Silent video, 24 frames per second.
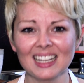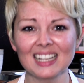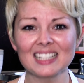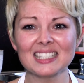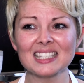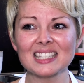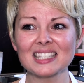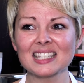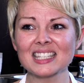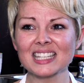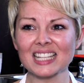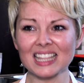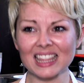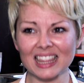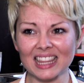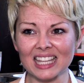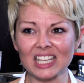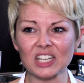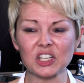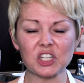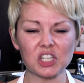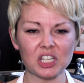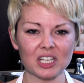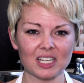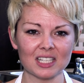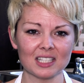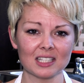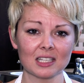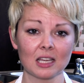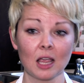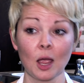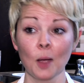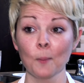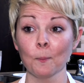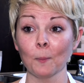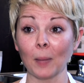It's delicious.
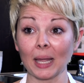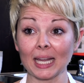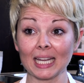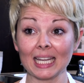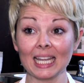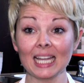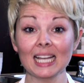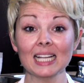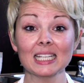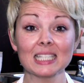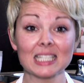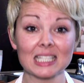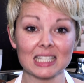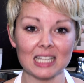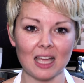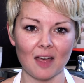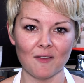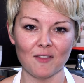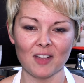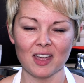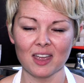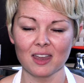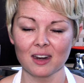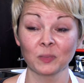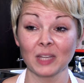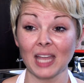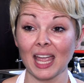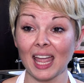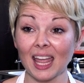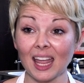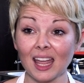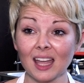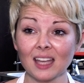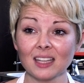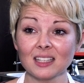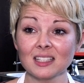My kids love it.
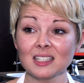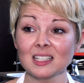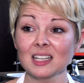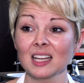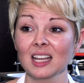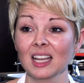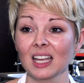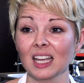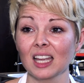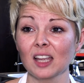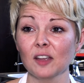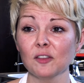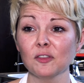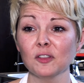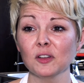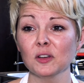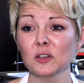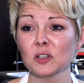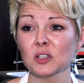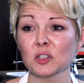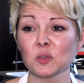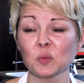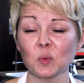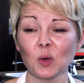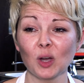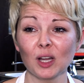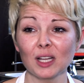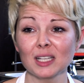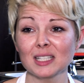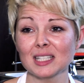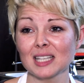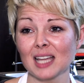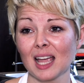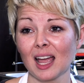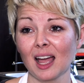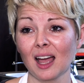And if you just want
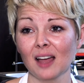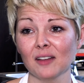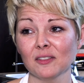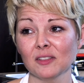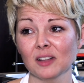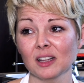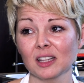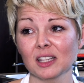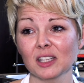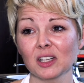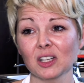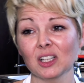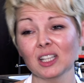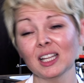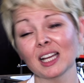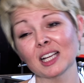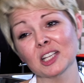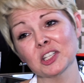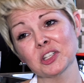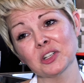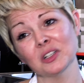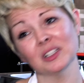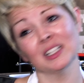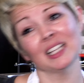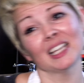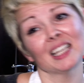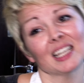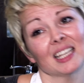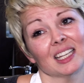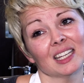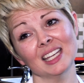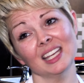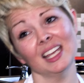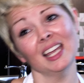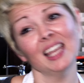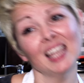to have a little extra like
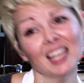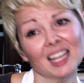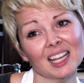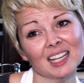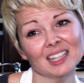kick,